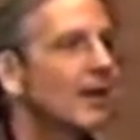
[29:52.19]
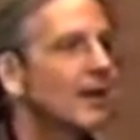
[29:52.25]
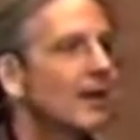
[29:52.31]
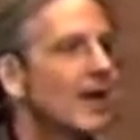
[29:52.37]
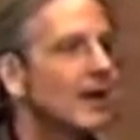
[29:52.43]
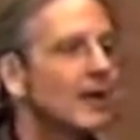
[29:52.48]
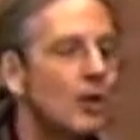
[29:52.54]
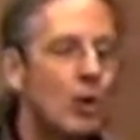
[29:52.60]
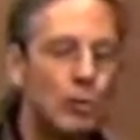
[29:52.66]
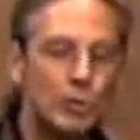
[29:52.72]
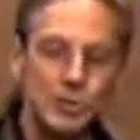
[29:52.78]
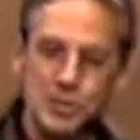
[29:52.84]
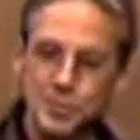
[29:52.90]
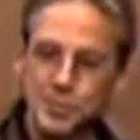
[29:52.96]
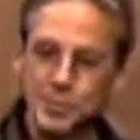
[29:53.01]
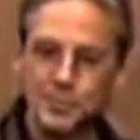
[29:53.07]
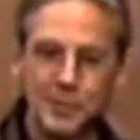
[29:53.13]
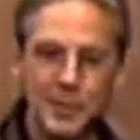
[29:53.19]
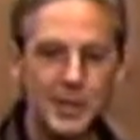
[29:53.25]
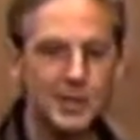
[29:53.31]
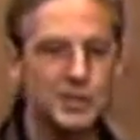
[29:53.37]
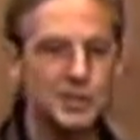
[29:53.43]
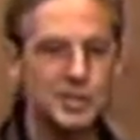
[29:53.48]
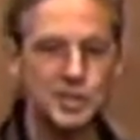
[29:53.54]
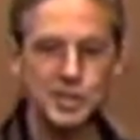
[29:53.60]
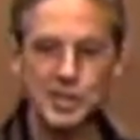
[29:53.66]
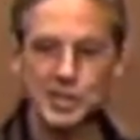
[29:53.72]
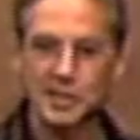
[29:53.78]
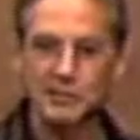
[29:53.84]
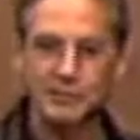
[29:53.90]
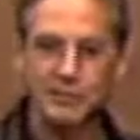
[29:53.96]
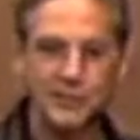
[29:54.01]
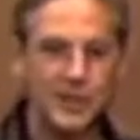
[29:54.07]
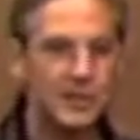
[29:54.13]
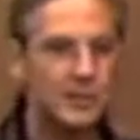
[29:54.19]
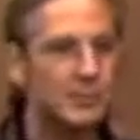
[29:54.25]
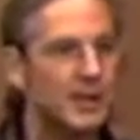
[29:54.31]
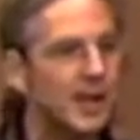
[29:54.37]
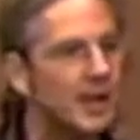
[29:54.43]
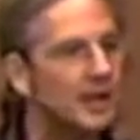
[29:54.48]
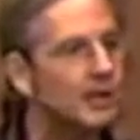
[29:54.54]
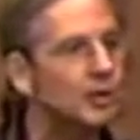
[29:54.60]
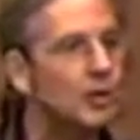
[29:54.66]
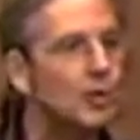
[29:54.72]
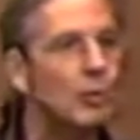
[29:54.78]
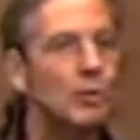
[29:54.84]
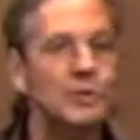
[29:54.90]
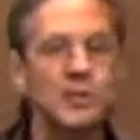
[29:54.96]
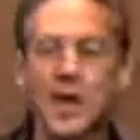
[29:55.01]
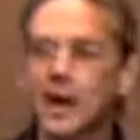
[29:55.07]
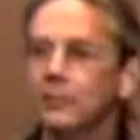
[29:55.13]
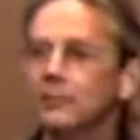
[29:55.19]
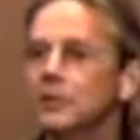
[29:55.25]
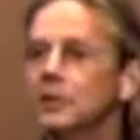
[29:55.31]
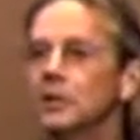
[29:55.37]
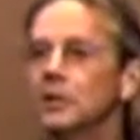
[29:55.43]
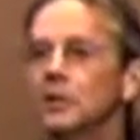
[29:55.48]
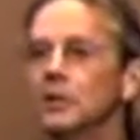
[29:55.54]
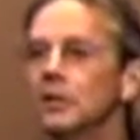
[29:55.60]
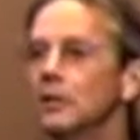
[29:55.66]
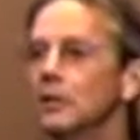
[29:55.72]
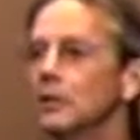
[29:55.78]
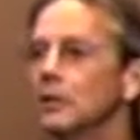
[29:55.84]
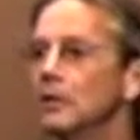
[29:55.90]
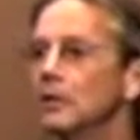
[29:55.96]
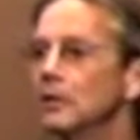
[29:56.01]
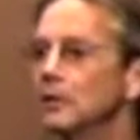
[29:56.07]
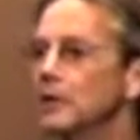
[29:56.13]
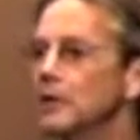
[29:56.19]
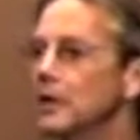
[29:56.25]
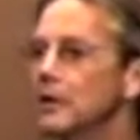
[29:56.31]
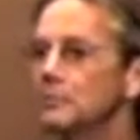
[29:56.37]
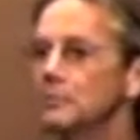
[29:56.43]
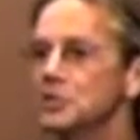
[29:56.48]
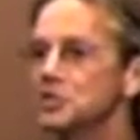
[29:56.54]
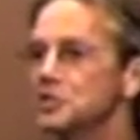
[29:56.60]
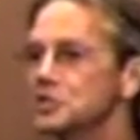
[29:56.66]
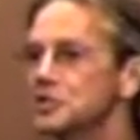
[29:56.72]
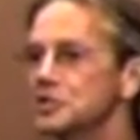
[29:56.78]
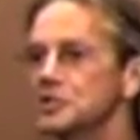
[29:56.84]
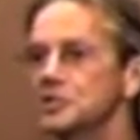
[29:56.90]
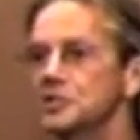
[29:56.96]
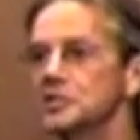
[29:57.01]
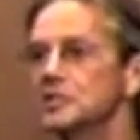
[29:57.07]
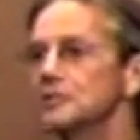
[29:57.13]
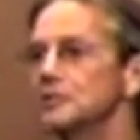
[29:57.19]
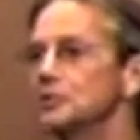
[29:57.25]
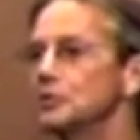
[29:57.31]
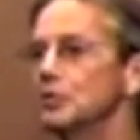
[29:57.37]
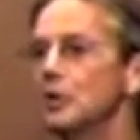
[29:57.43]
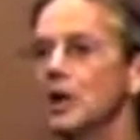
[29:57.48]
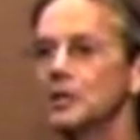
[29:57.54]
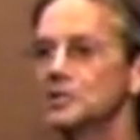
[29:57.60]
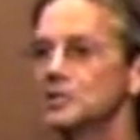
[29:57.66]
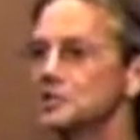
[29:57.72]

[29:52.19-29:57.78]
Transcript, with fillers: And the Holy Spirit began to just convict me. Hey, you know what's happening here? The enemy's just deceiving you guys.